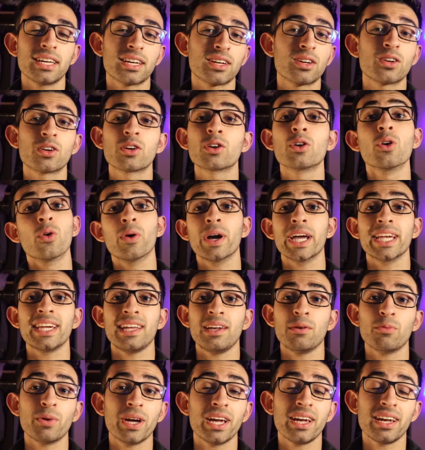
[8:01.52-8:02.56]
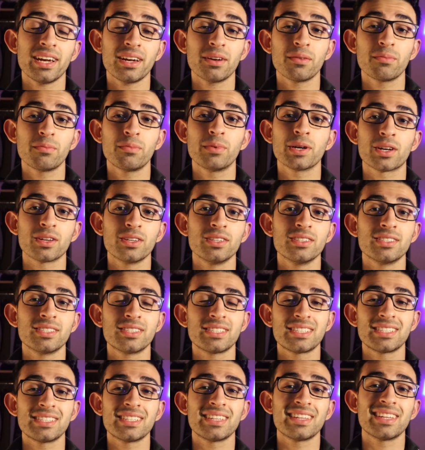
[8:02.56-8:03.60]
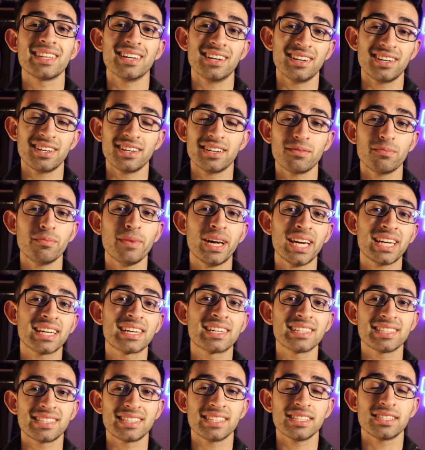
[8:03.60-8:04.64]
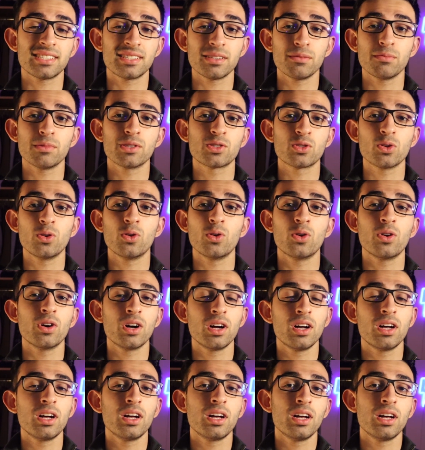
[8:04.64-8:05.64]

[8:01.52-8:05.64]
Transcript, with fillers: it could go anyway because the medical system is so